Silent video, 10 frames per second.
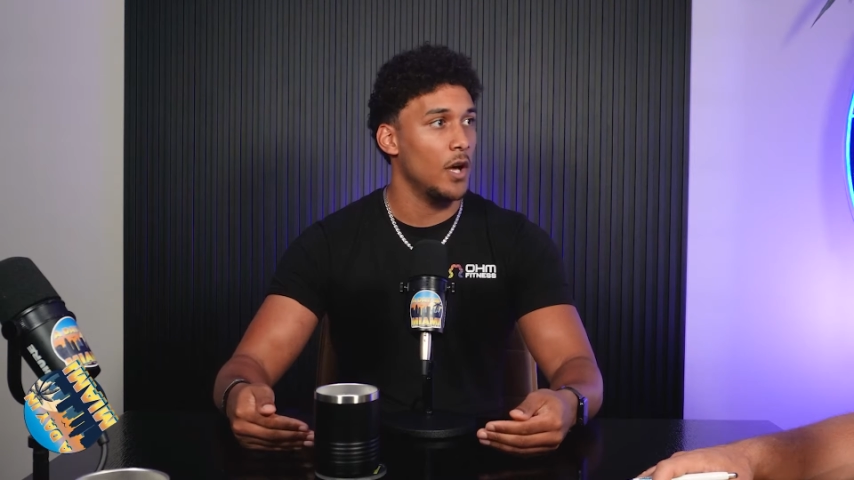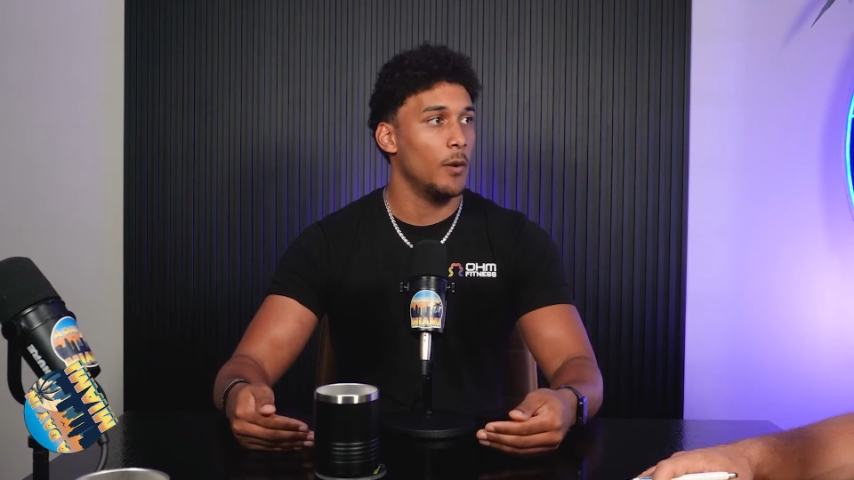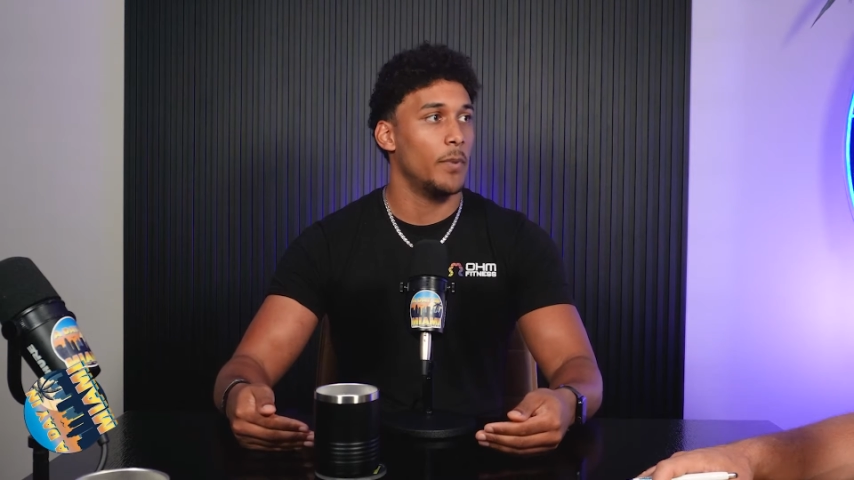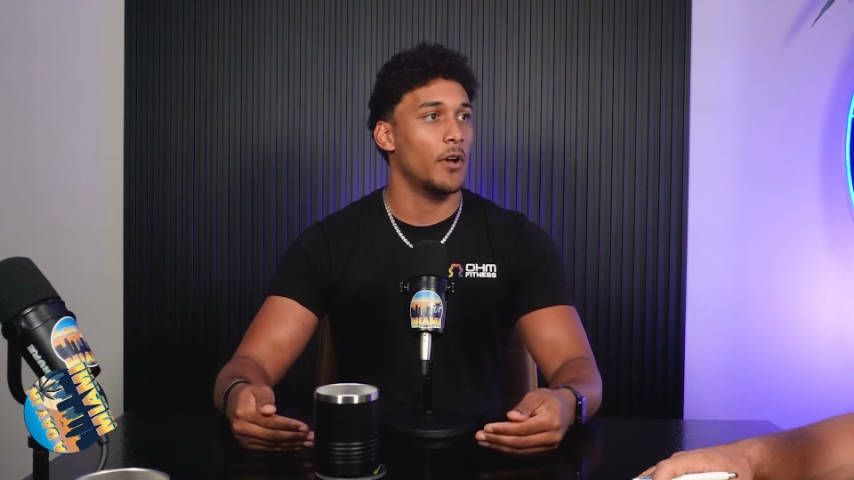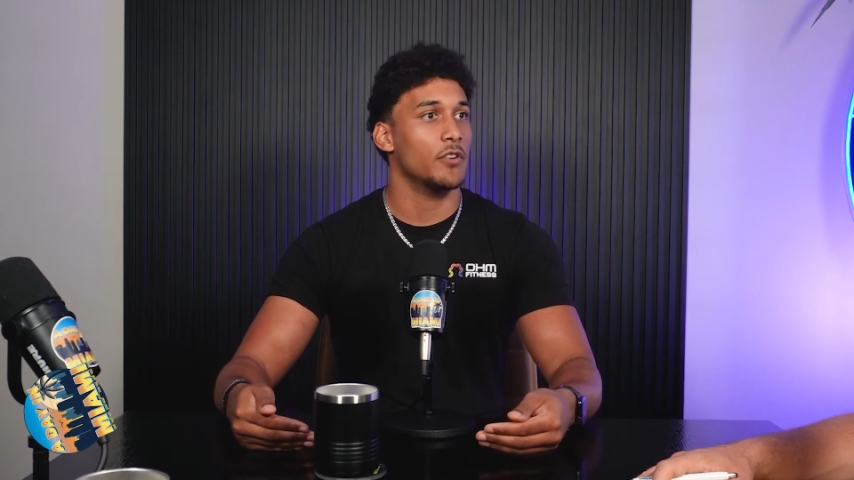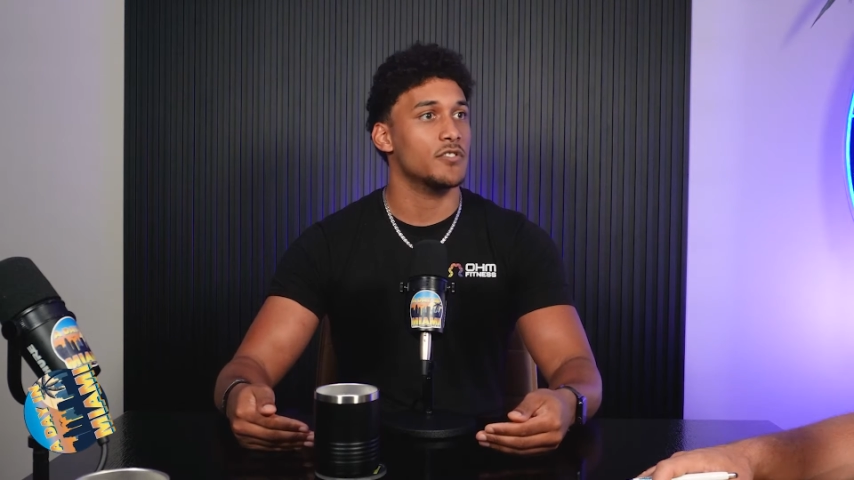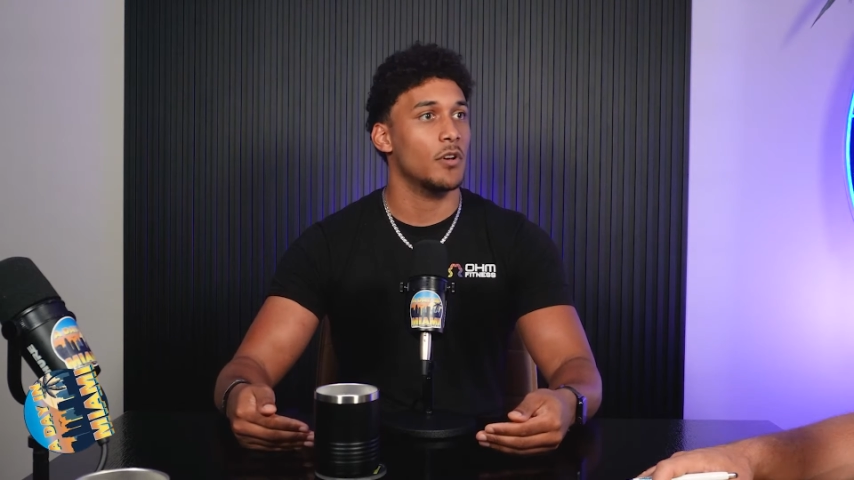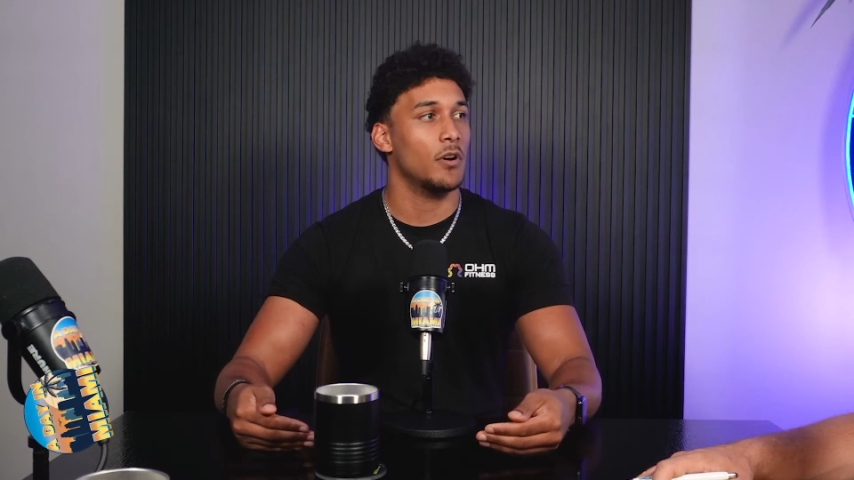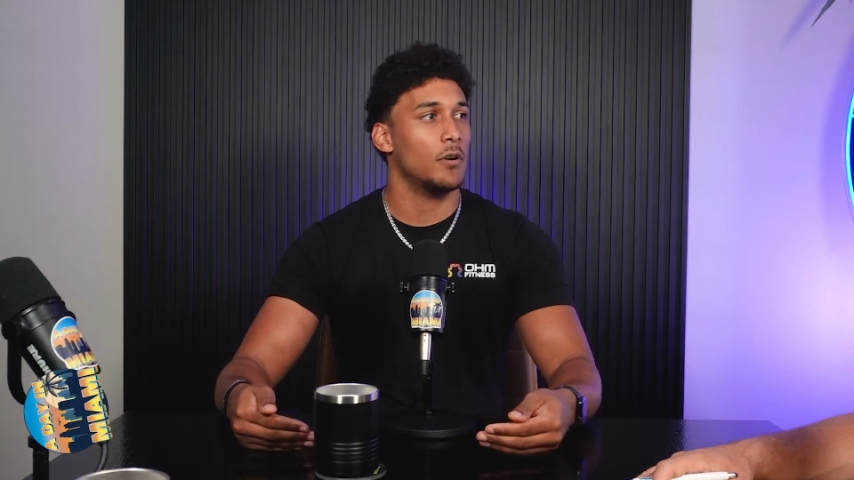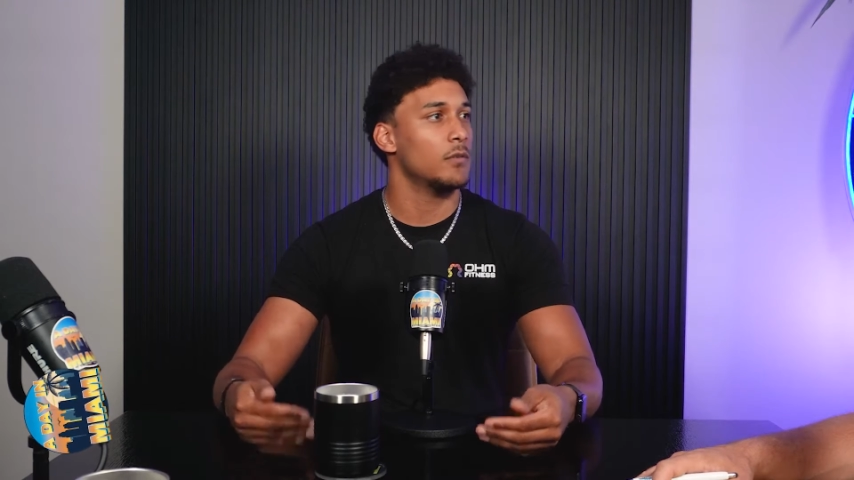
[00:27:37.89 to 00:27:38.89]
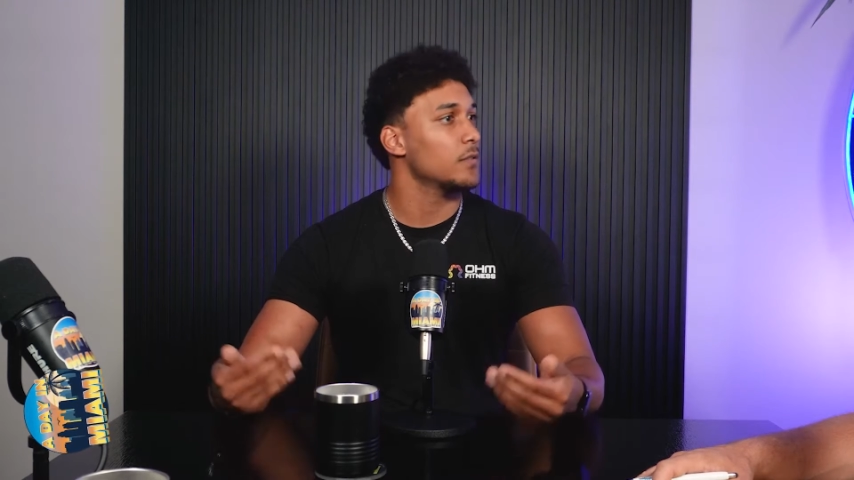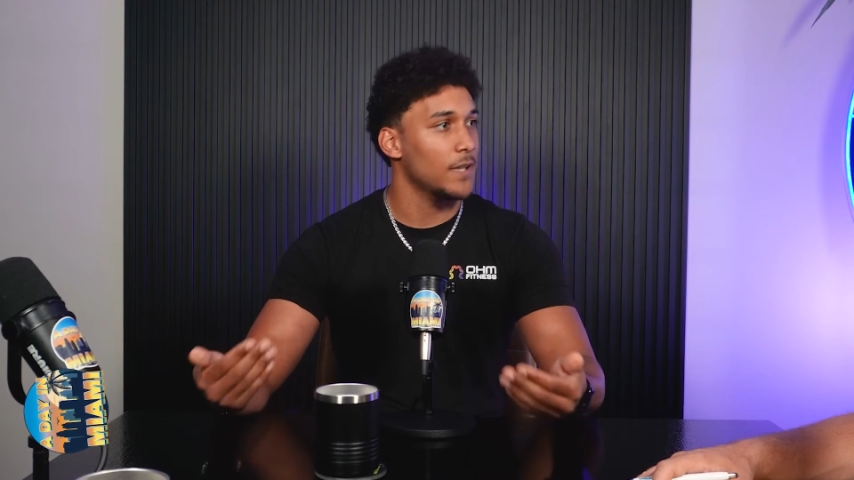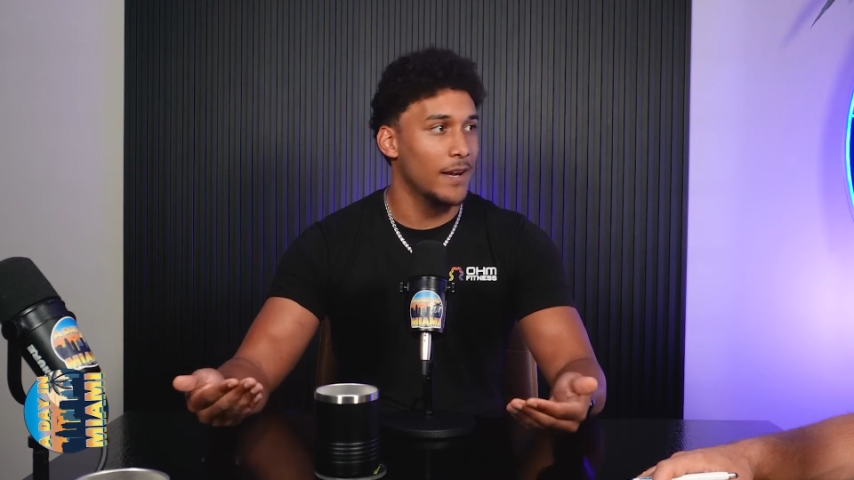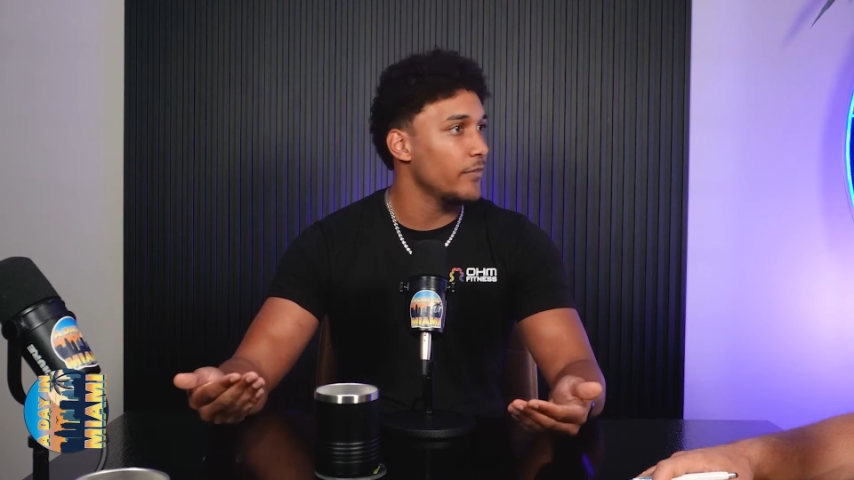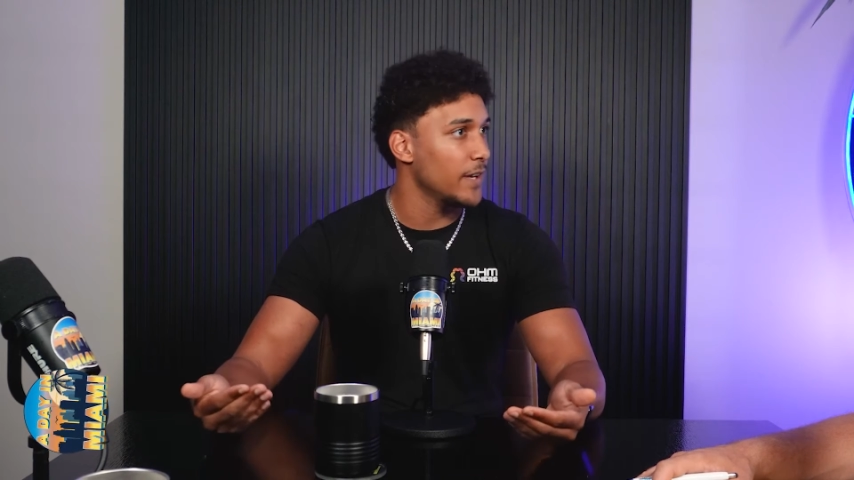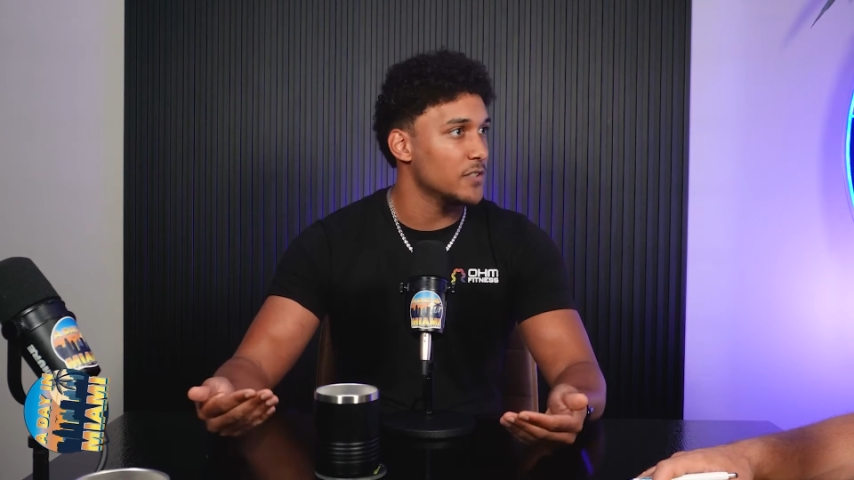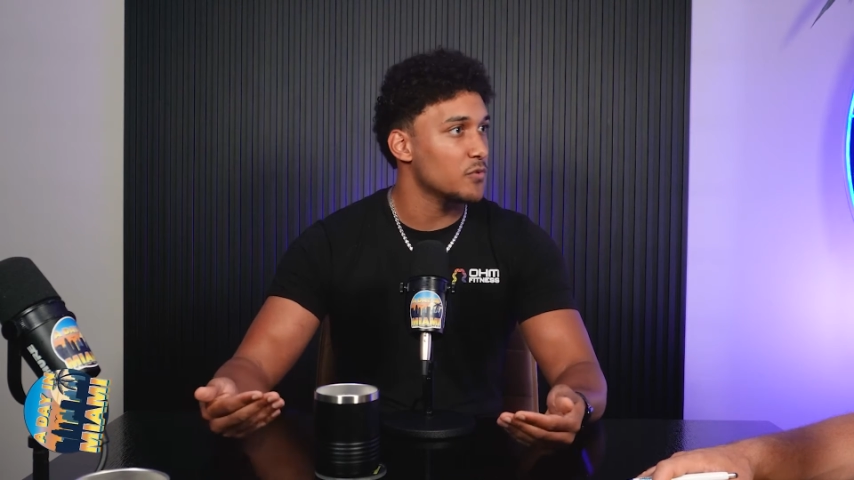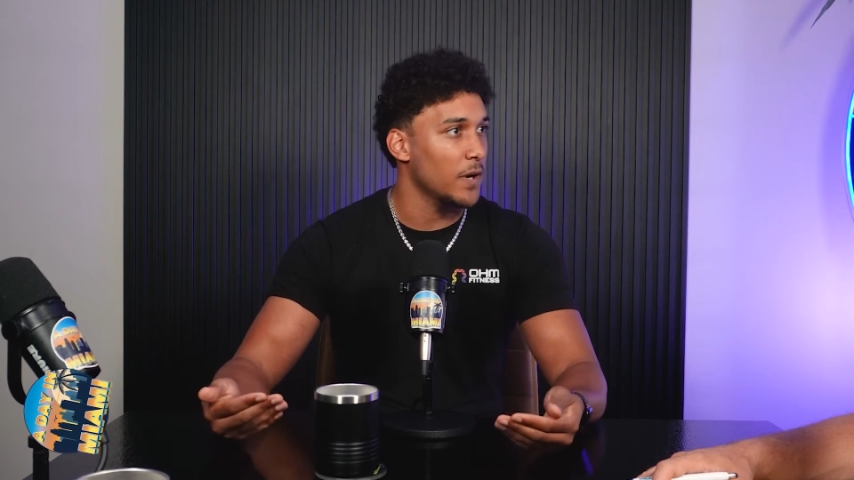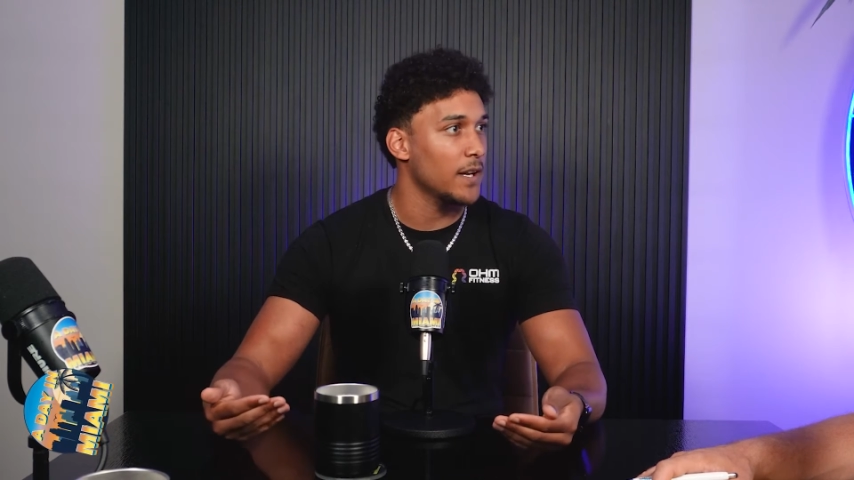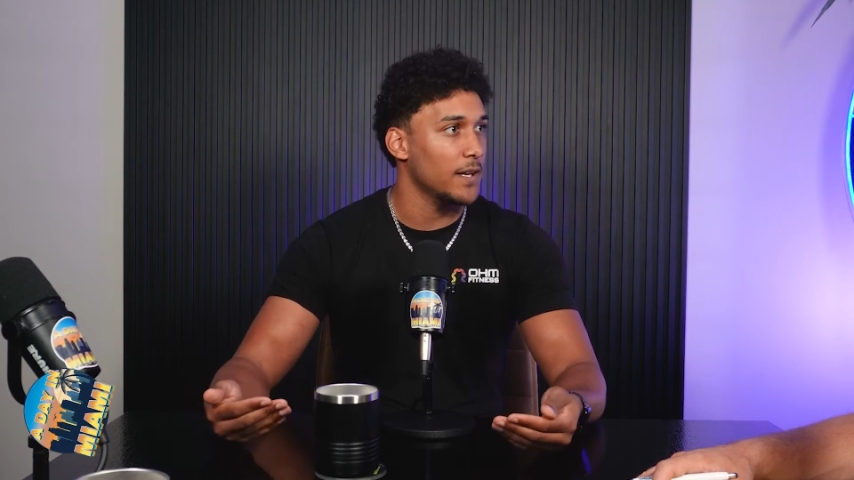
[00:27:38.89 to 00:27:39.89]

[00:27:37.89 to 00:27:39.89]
but also life hits, right?